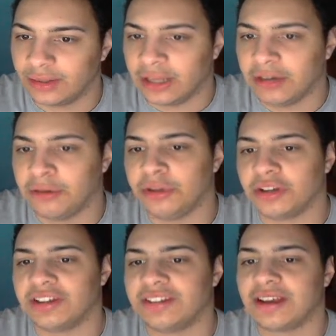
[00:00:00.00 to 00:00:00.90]
ooh,
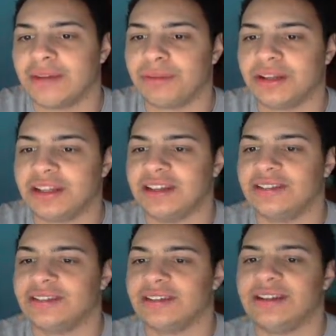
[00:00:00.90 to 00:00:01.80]
look, this company
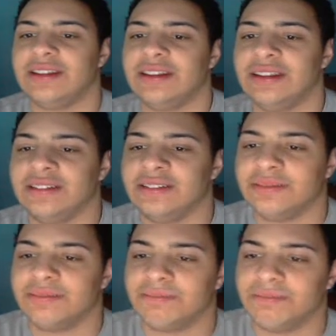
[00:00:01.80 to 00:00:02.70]
is
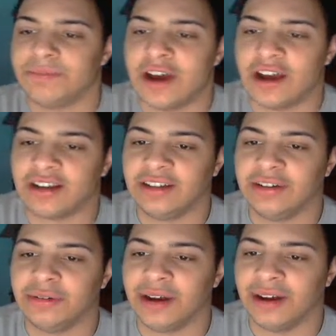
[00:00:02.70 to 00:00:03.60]
not going
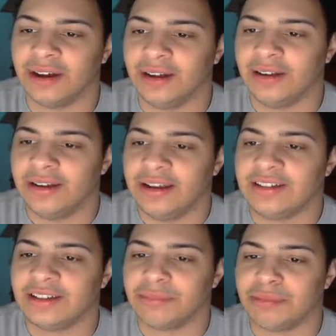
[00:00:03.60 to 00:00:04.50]
to is
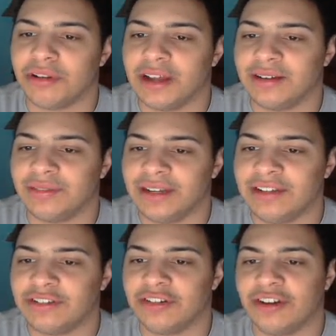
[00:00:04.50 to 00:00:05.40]
going to pull out of an
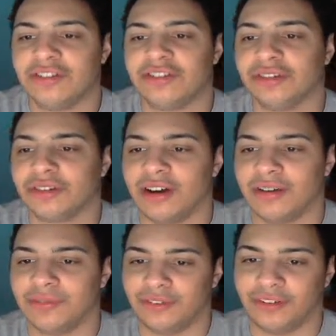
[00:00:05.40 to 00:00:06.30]
international
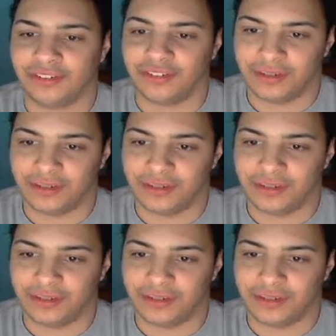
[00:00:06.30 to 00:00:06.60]
conference.